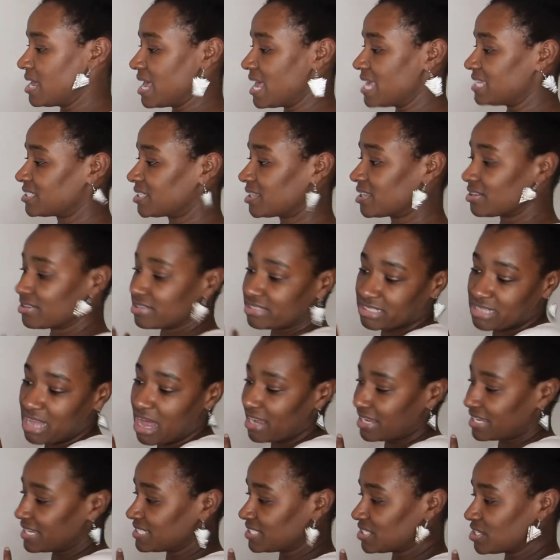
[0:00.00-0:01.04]
as a little
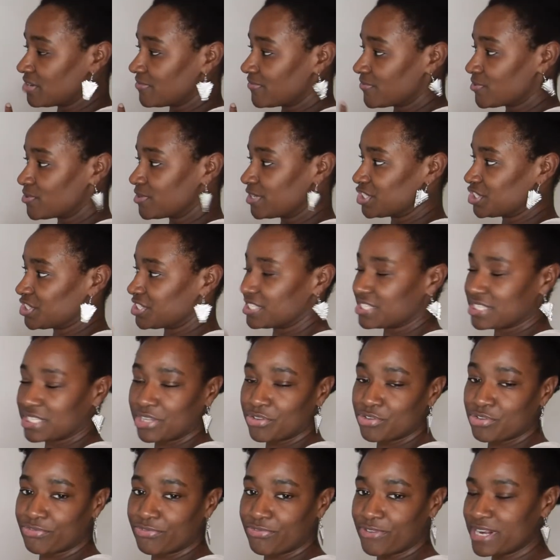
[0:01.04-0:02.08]
stocking stuffer or just as a
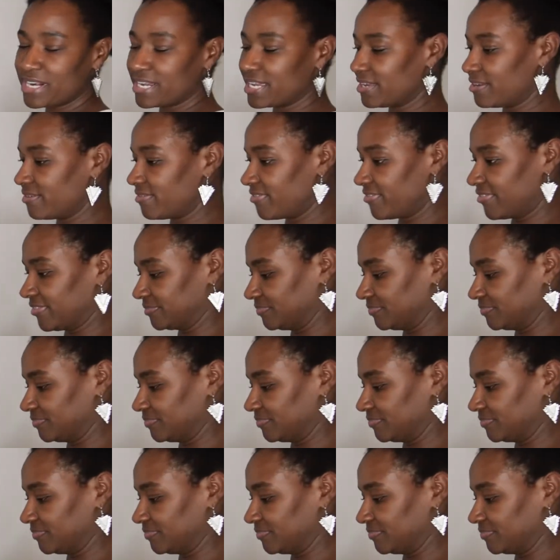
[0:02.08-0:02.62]
little friend gift.